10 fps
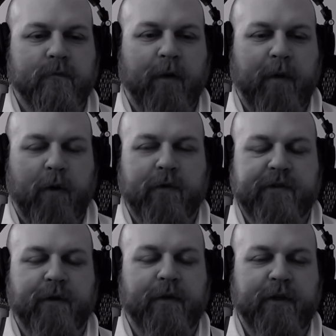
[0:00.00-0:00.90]
But we'll
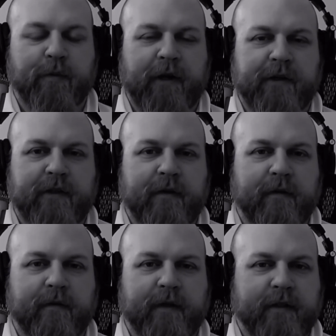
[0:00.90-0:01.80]
see what these players do.
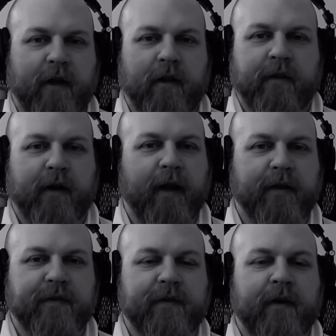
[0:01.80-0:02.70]
It's all in their
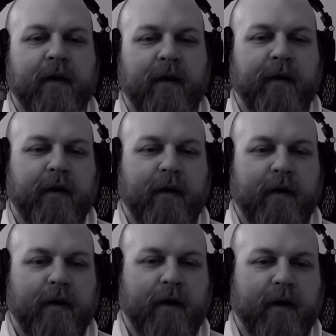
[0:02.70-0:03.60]
hands.
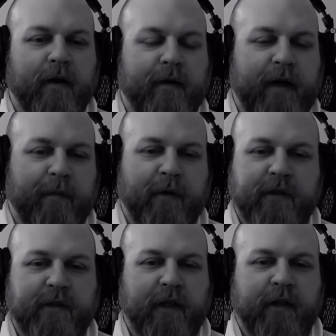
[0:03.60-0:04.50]
I'm only
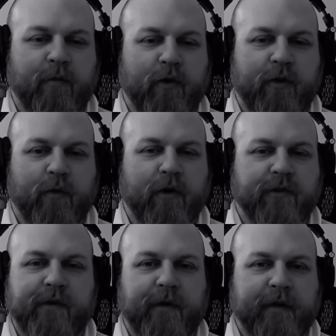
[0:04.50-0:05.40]
telling them what the world's
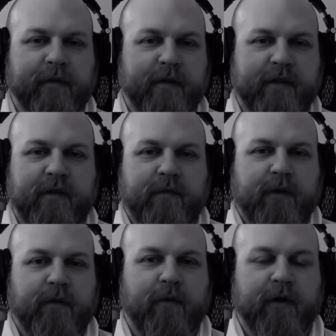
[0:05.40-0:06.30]
doing. This is what
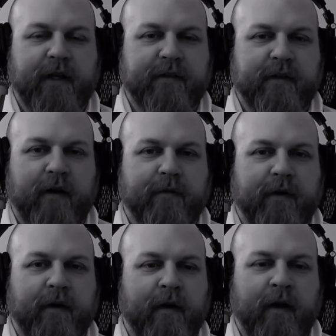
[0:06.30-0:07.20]
the world has to offer.